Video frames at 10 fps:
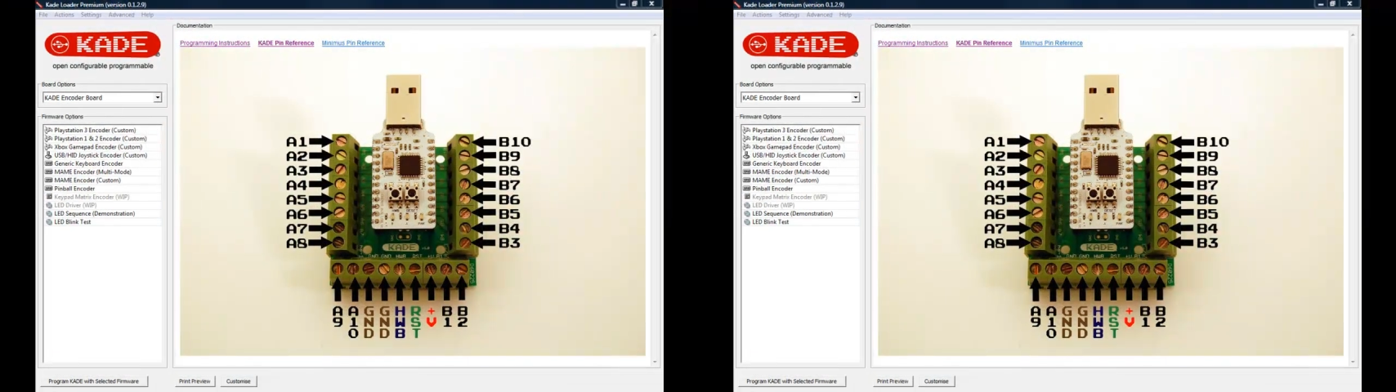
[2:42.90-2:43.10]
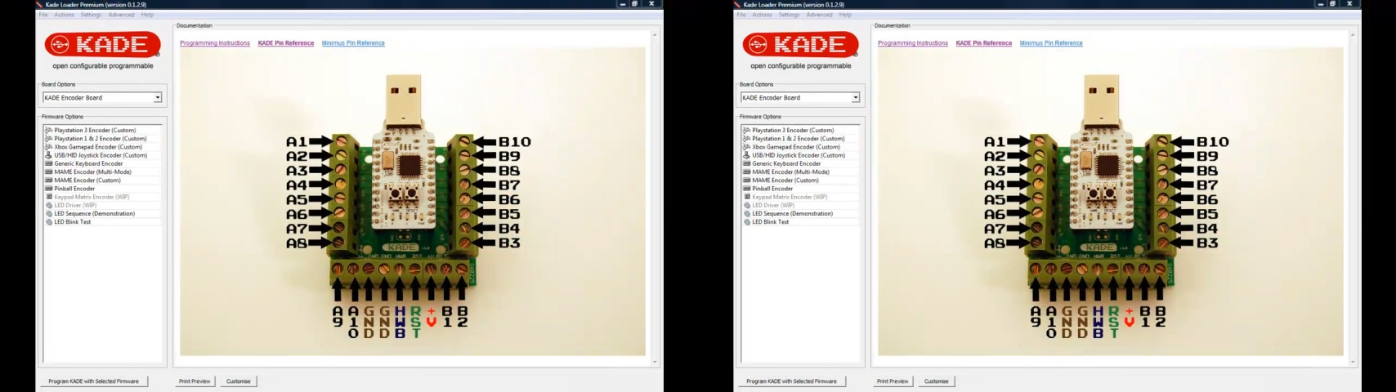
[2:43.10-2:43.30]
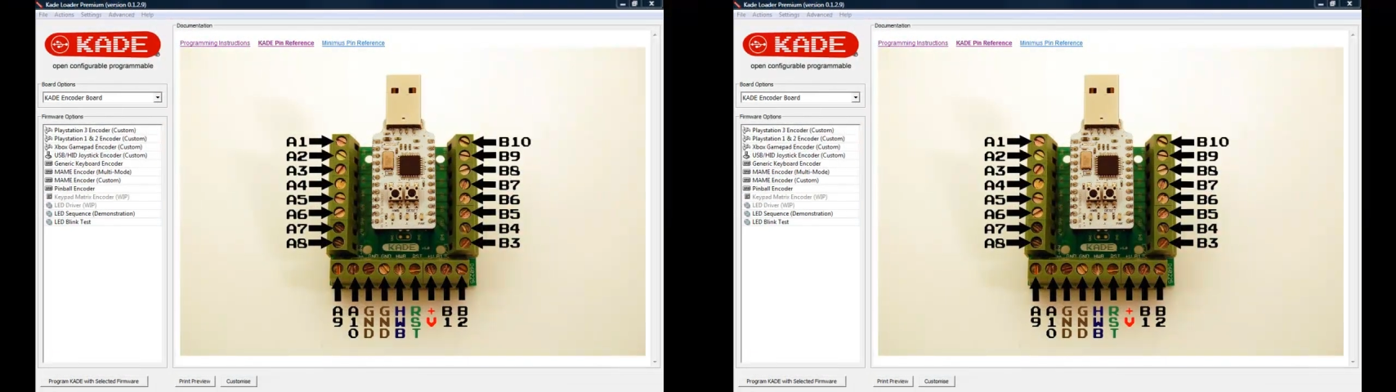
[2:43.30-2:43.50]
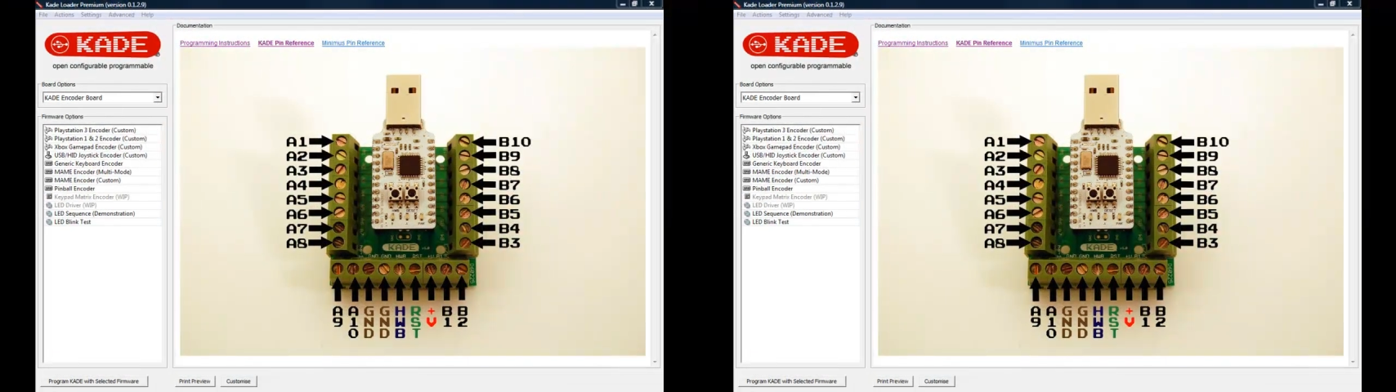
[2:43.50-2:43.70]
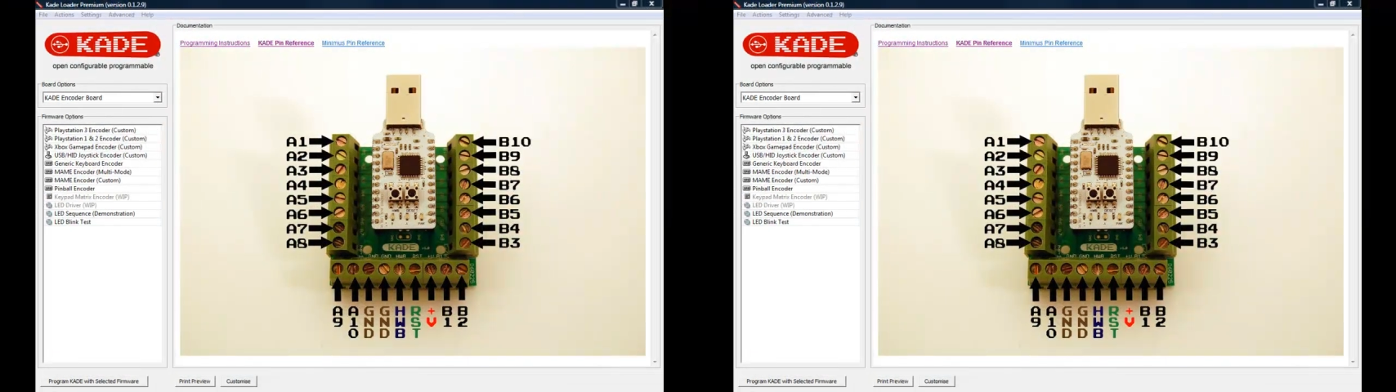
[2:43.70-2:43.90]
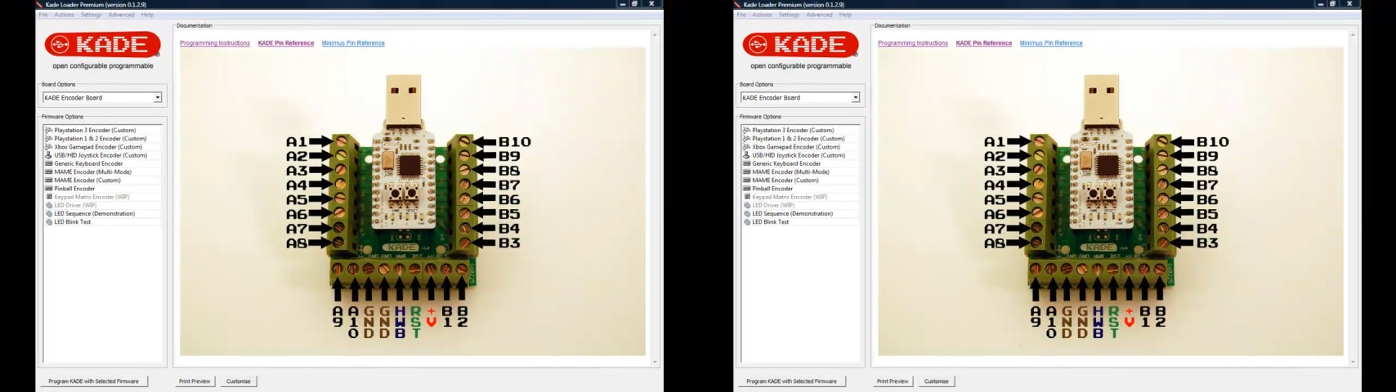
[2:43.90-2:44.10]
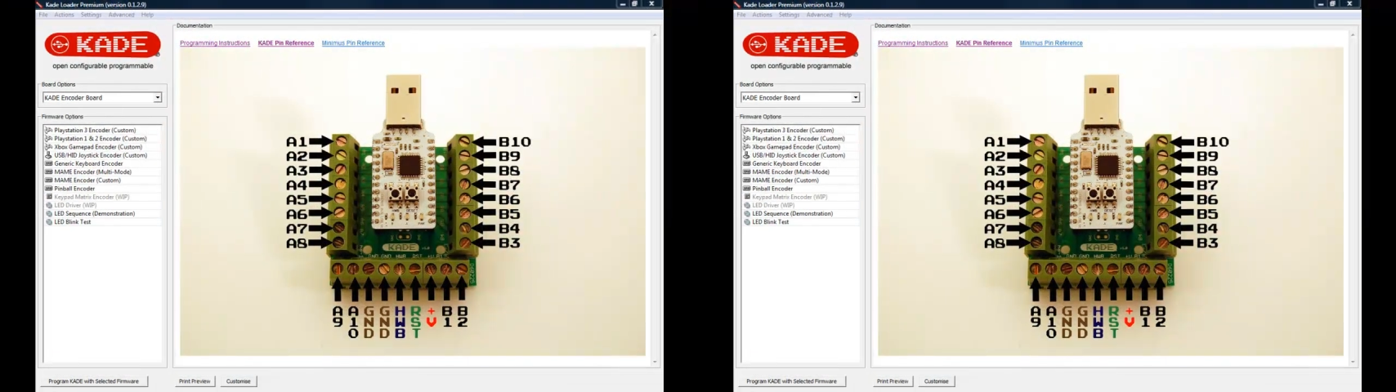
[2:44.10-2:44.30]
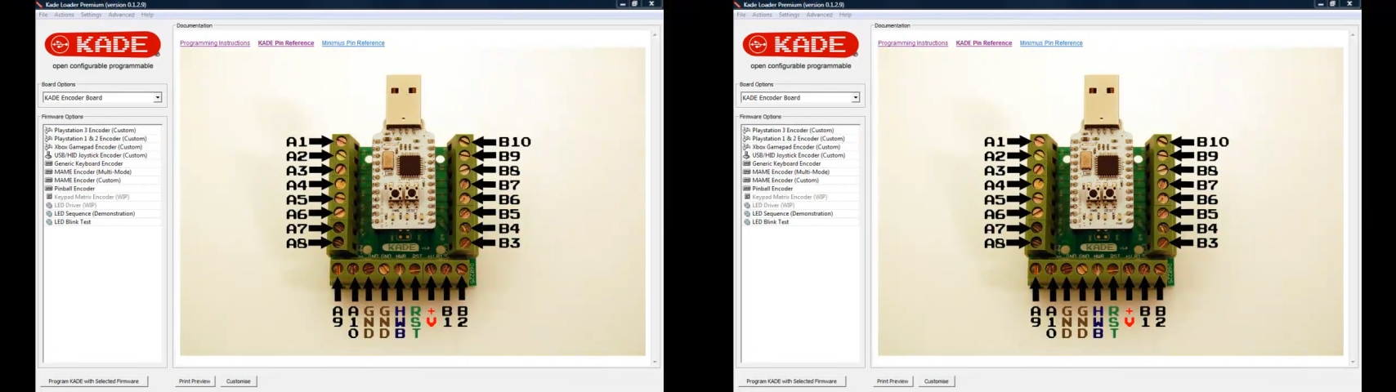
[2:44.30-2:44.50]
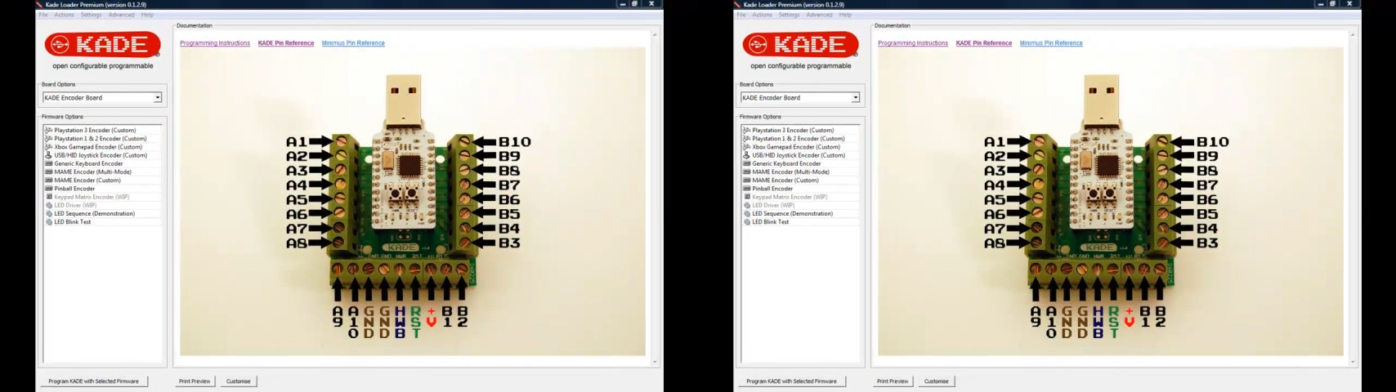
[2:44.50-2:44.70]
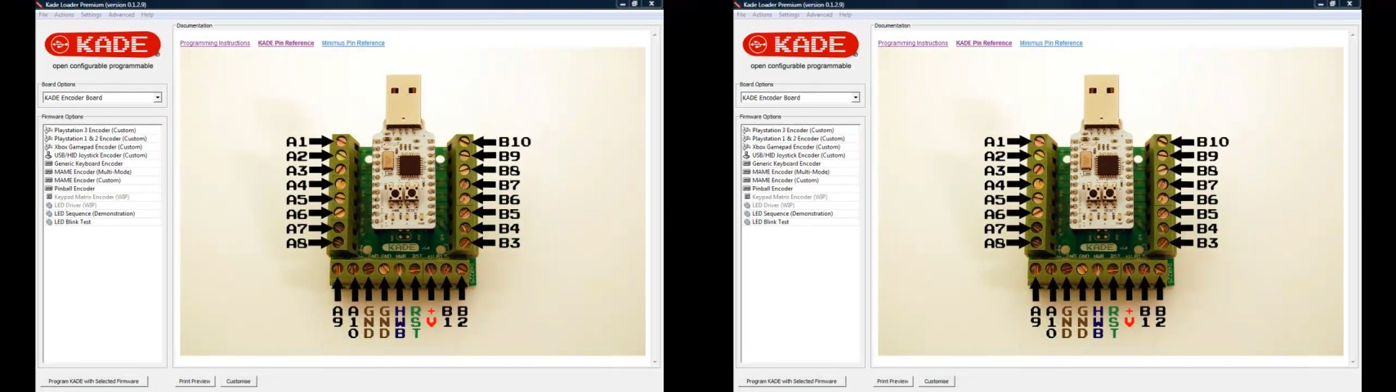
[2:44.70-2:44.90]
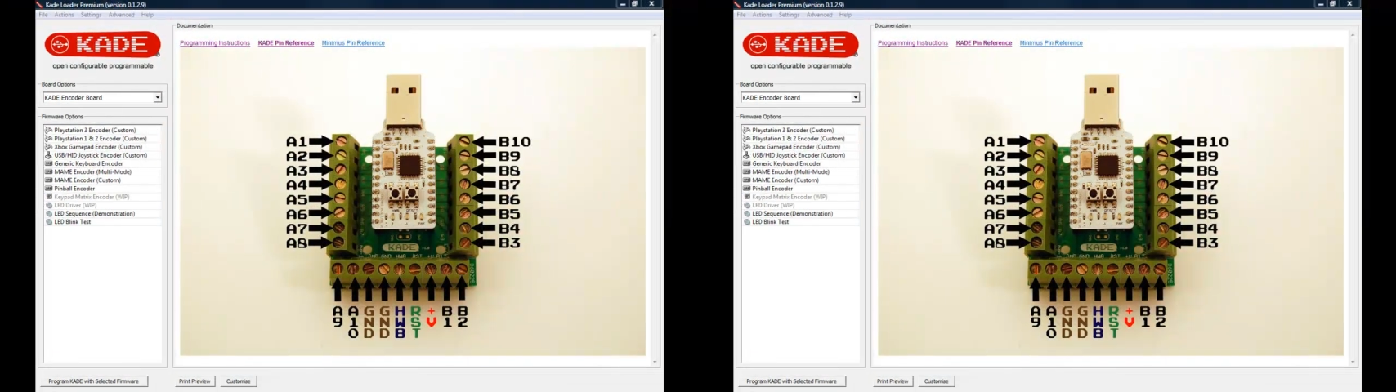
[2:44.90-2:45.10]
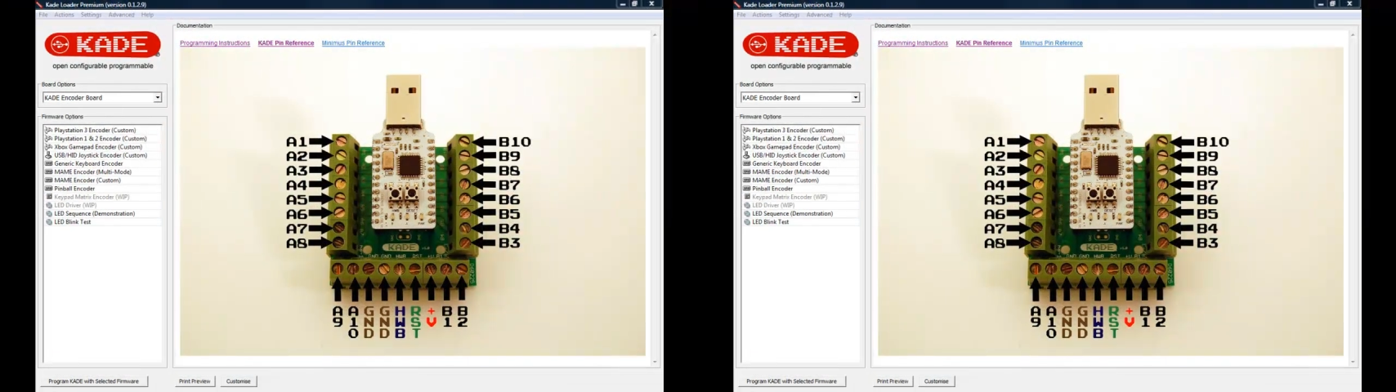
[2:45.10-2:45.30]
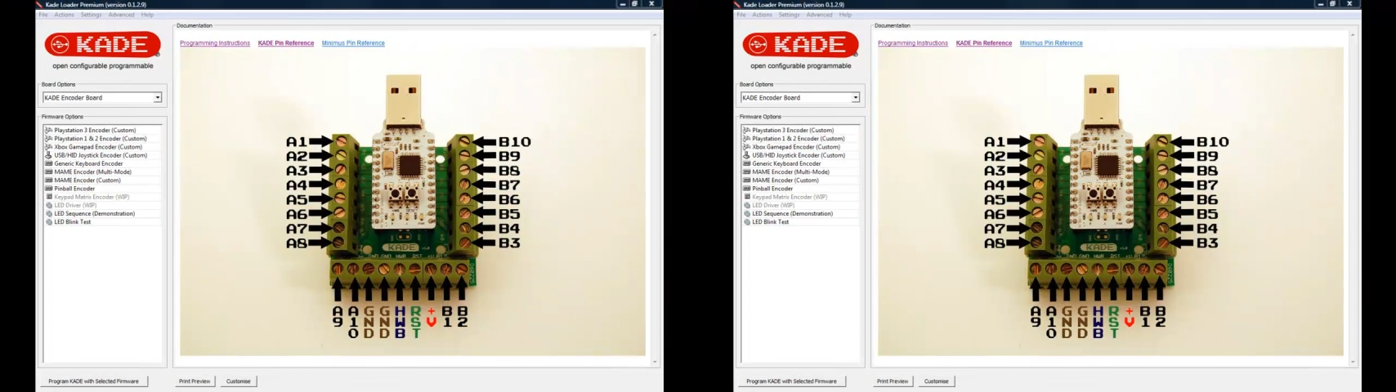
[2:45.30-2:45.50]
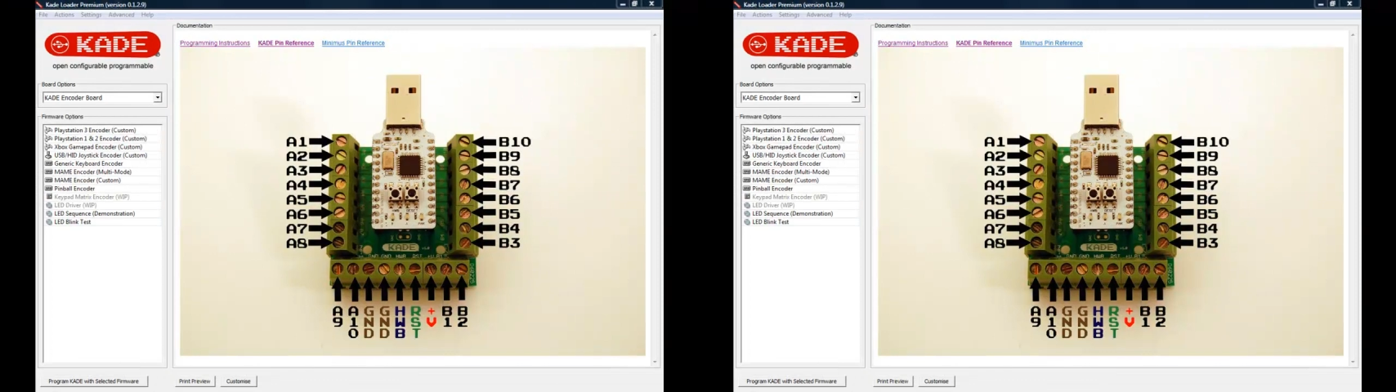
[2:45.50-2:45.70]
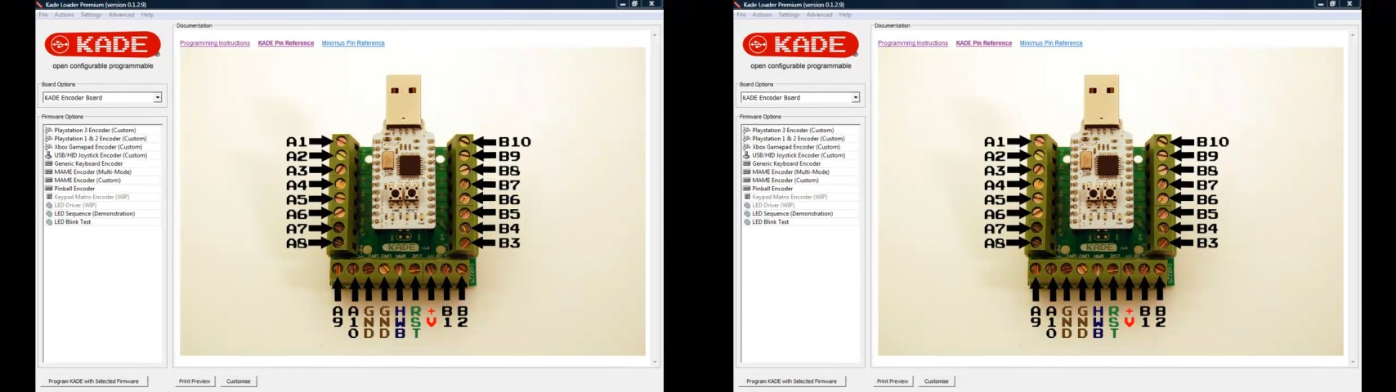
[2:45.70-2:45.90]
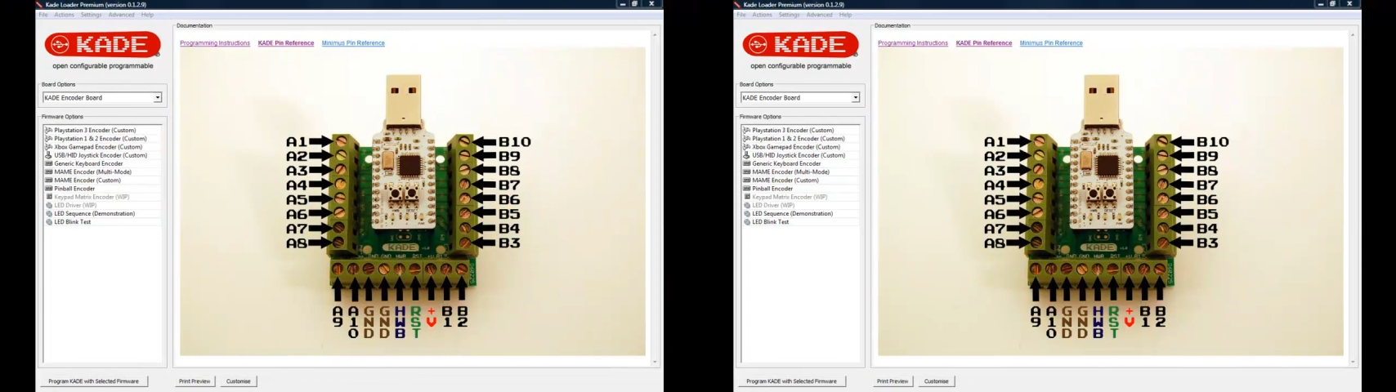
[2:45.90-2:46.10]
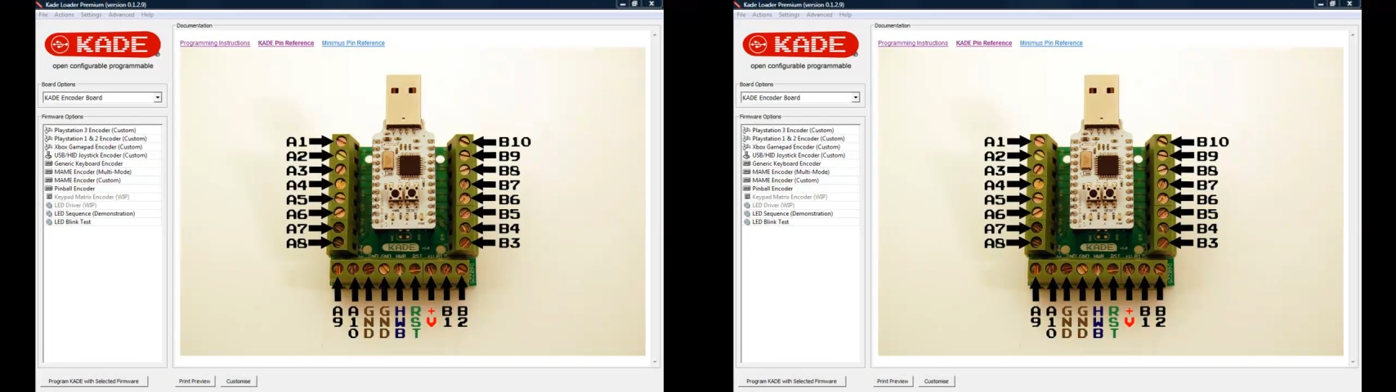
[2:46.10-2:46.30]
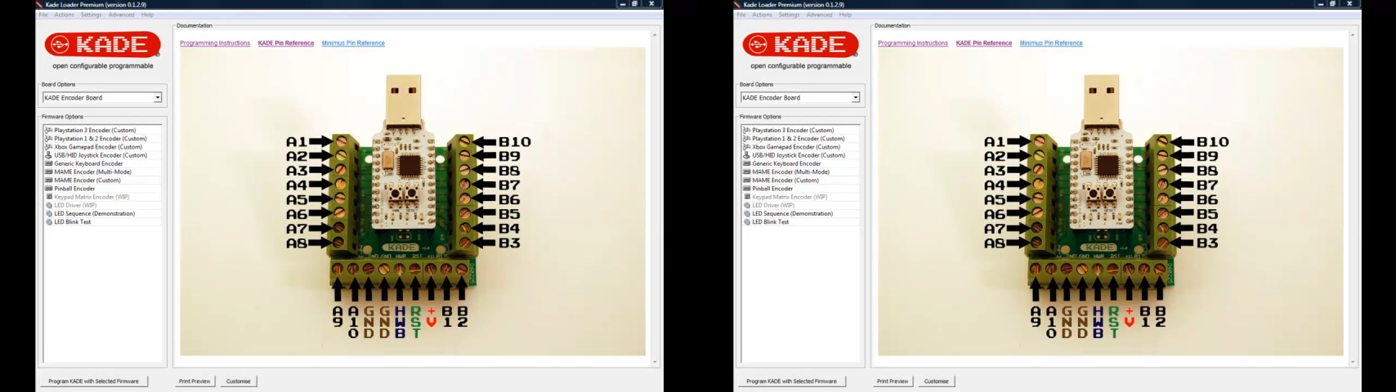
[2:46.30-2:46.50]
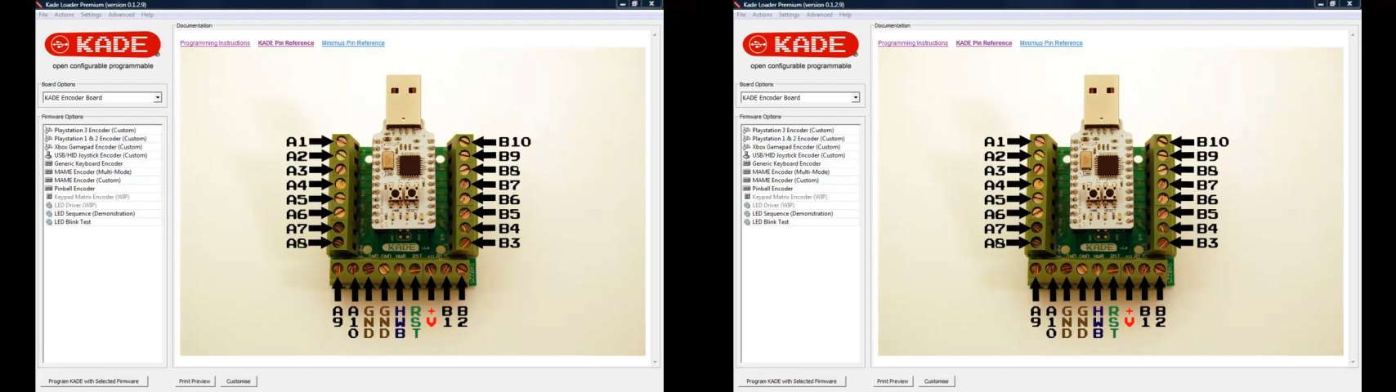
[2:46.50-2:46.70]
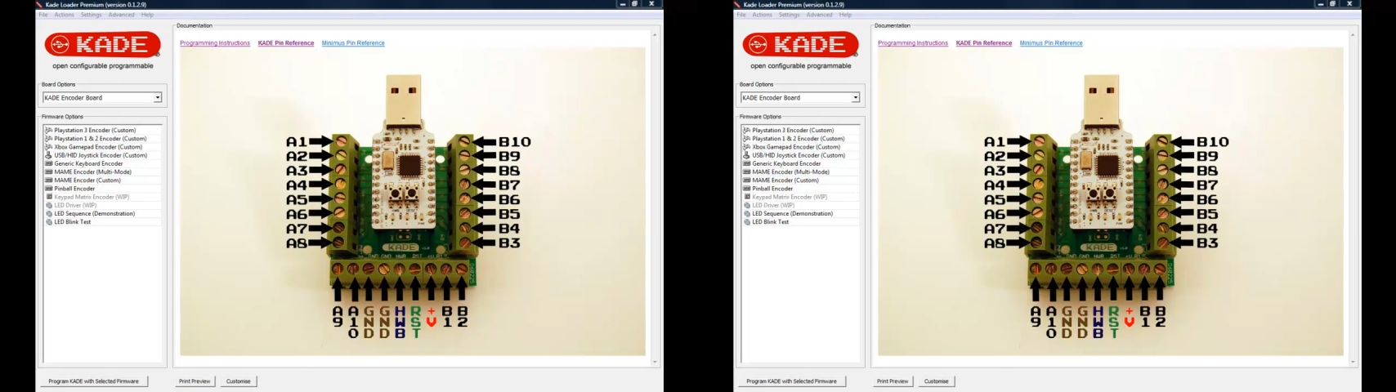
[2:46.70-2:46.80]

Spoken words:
[unreadable: no face in view]